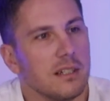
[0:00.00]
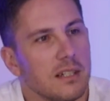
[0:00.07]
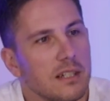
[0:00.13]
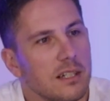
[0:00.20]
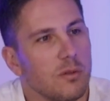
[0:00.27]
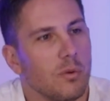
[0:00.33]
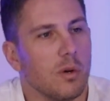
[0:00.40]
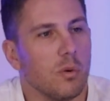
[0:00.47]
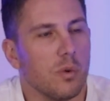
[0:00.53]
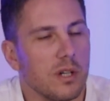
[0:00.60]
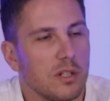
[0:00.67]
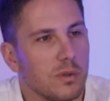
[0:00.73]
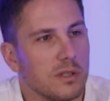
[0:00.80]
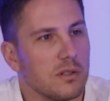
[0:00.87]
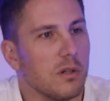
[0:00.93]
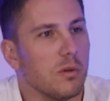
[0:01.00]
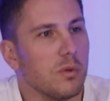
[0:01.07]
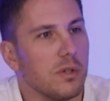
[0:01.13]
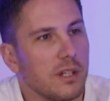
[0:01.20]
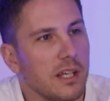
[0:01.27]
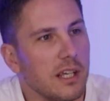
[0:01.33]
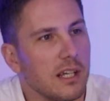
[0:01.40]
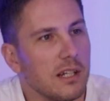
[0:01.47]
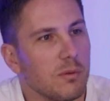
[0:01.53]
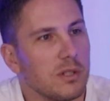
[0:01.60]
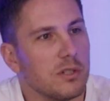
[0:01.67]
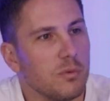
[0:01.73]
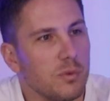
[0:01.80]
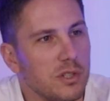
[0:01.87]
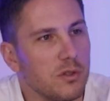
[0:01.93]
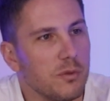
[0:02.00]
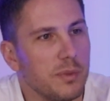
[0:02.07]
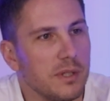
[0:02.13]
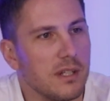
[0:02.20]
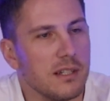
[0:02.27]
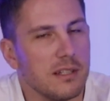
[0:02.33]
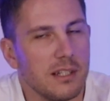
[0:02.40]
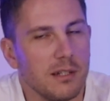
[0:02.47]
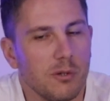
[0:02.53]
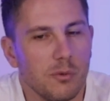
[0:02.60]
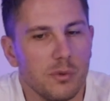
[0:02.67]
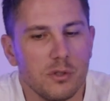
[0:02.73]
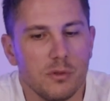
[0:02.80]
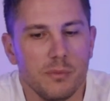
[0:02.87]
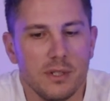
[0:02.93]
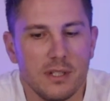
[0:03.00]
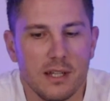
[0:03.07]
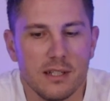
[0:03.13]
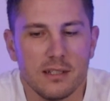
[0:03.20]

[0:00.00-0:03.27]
what works, what's not working, and what we should be testing or what we shouldn't be testing.